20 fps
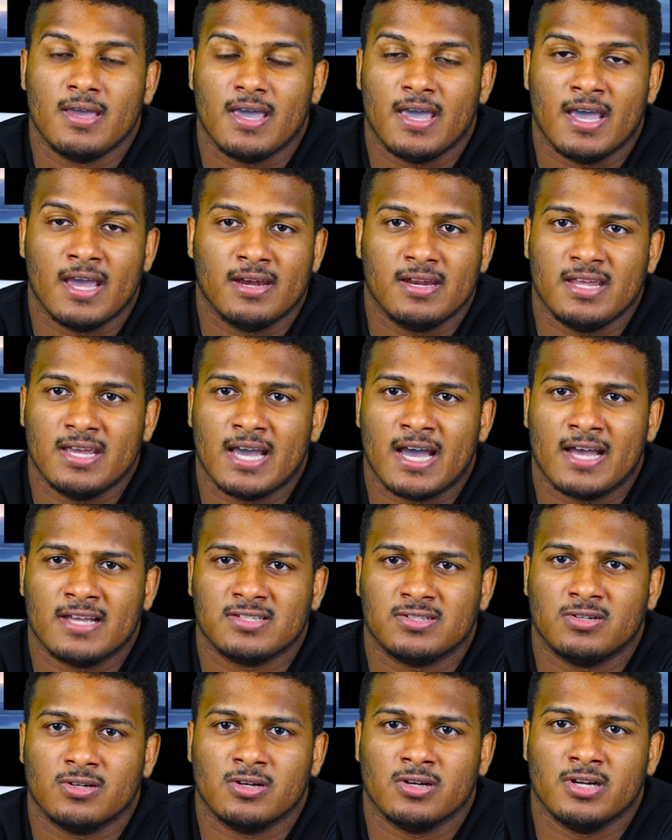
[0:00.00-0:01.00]
And he
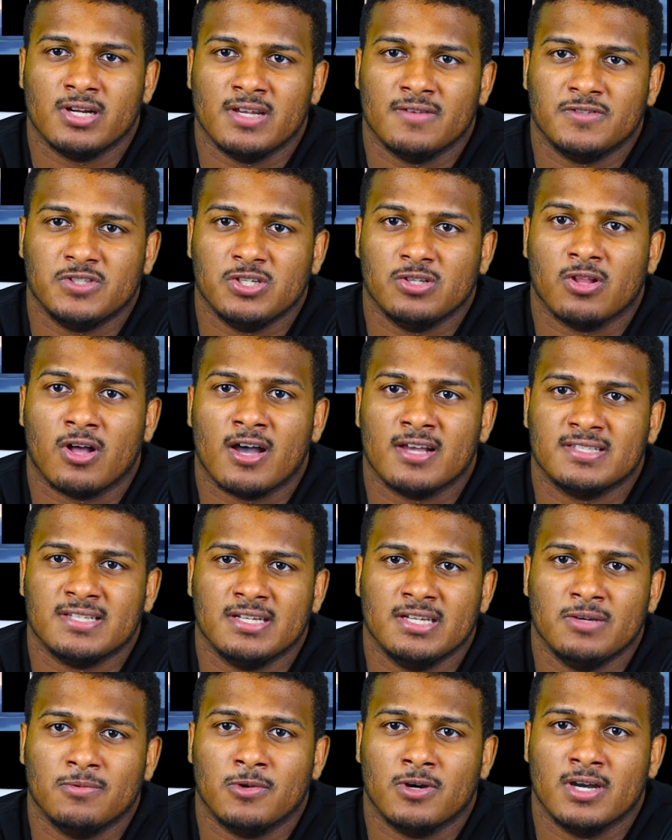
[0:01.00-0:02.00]
asked her if she lost
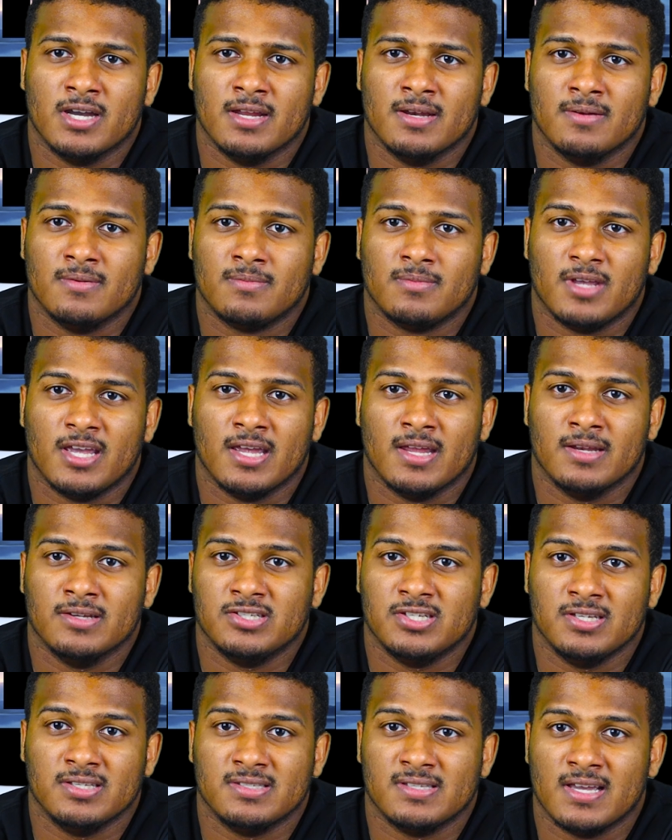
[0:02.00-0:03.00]
anyone, and
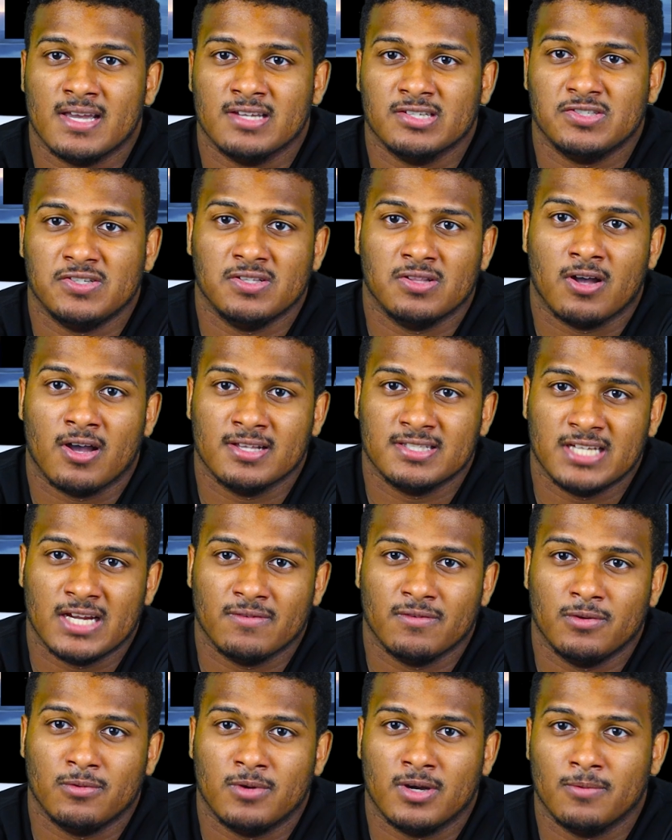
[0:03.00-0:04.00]
she says she lost
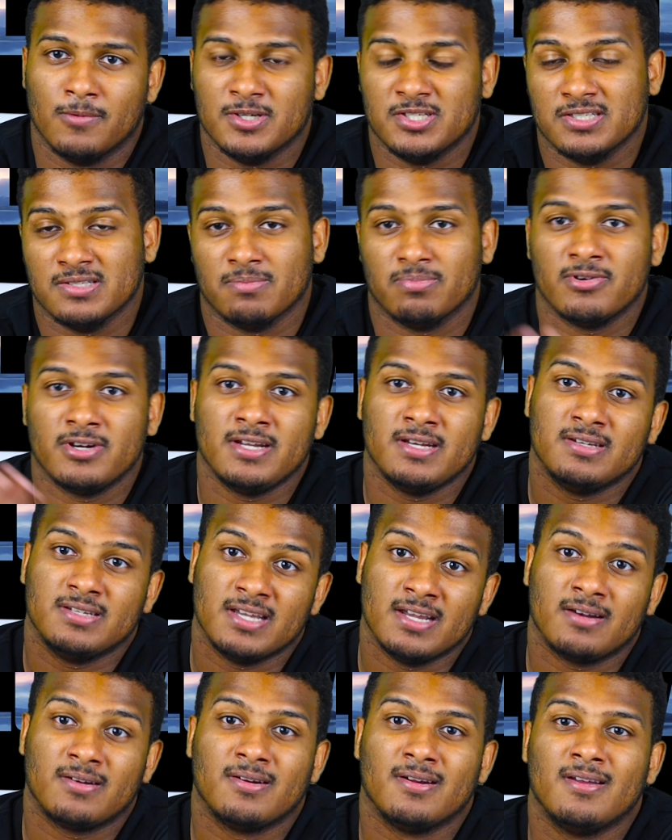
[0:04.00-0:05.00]
everyone, which is a pretty
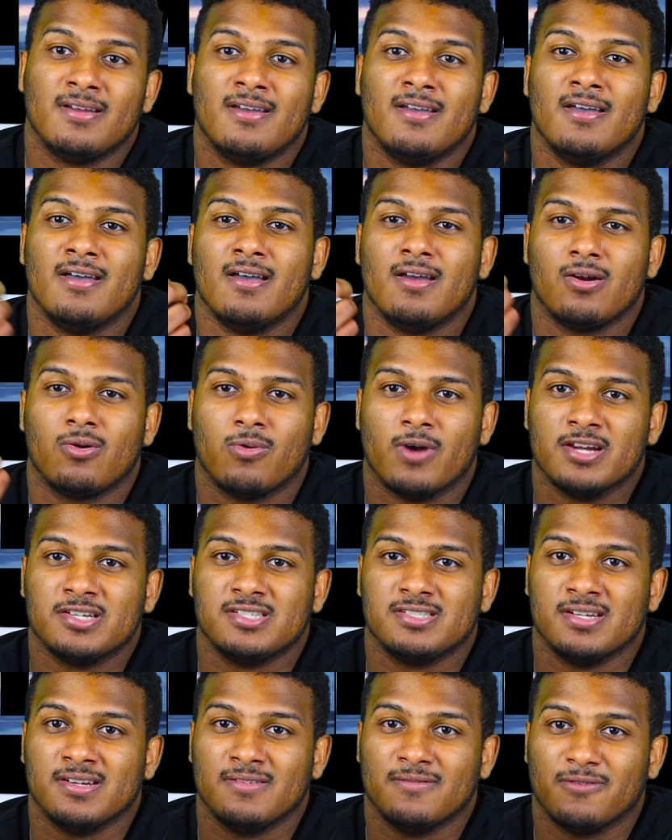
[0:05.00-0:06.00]
dick
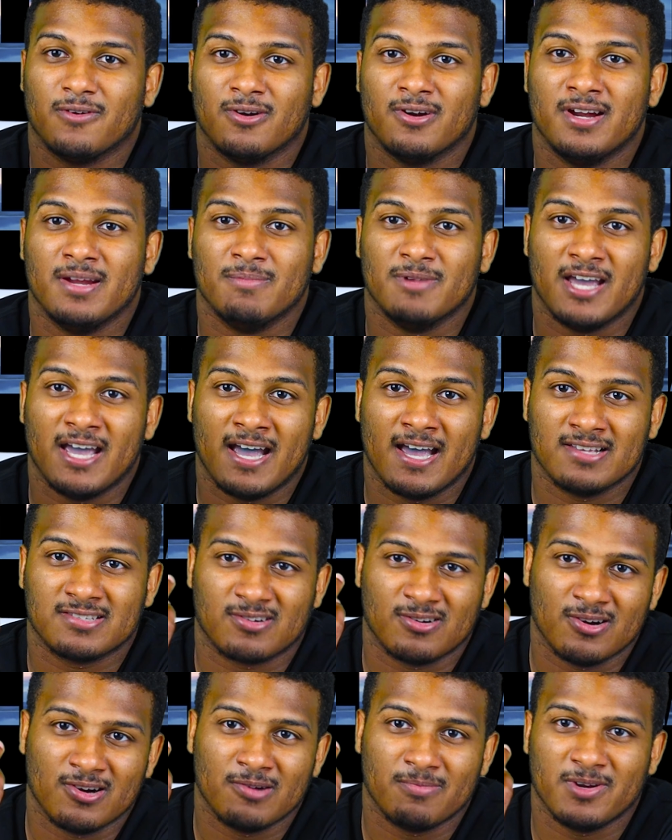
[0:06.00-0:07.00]
question for him to ask
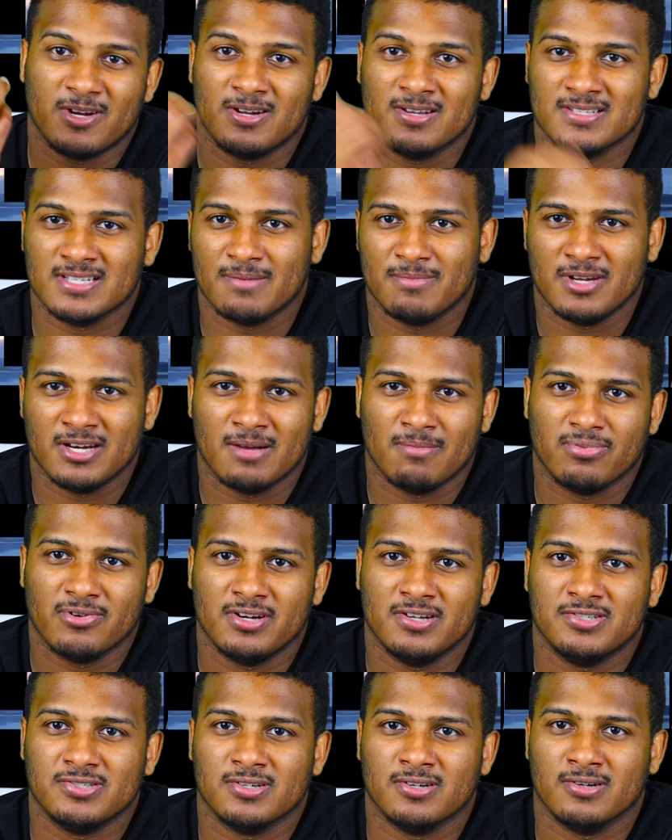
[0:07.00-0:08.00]
her, because I mean, I'm
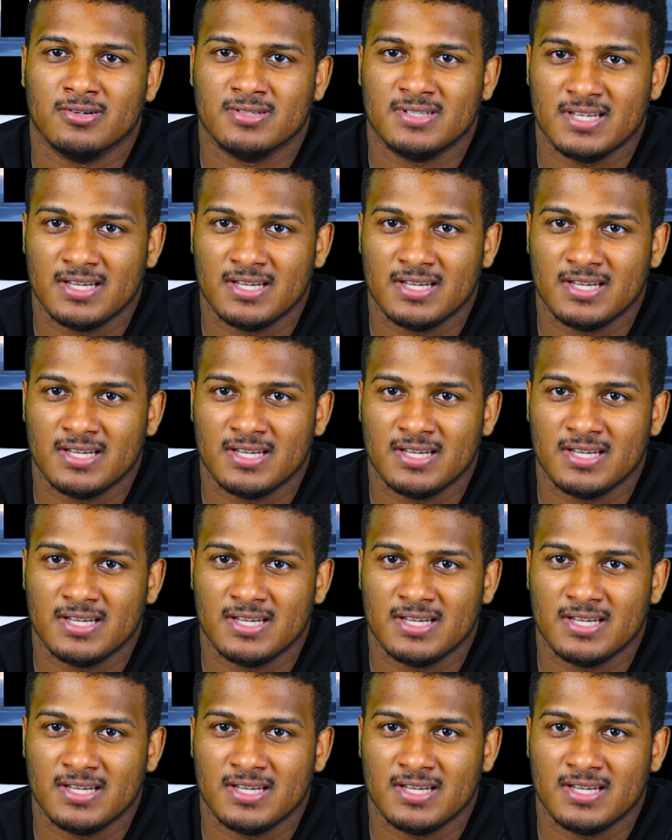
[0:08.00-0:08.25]
pretty sure